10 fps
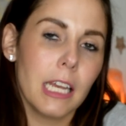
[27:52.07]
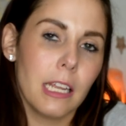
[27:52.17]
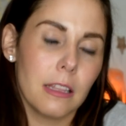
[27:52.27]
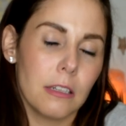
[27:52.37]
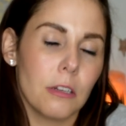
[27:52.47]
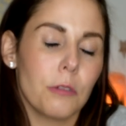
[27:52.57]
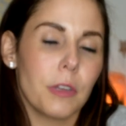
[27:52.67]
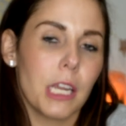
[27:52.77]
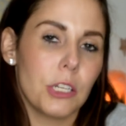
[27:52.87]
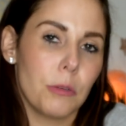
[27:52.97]
and hit the
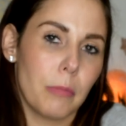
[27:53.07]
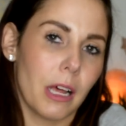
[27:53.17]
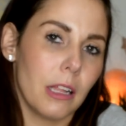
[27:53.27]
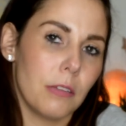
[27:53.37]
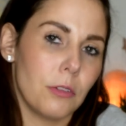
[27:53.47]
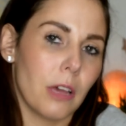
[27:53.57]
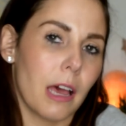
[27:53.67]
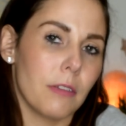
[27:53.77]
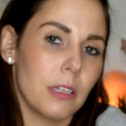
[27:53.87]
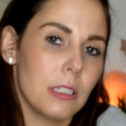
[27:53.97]
notification bell if you
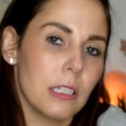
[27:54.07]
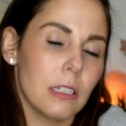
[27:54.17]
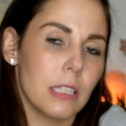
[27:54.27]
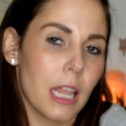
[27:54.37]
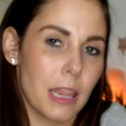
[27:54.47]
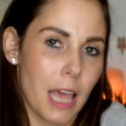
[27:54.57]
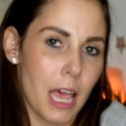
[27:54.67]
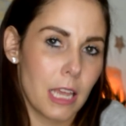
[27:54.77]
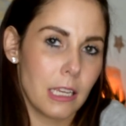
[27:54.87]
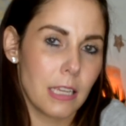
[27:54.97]
haven't done
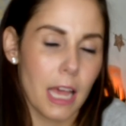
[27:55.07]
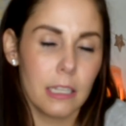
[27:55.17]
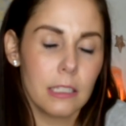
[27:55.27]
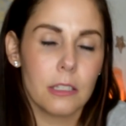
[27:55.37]
that yet,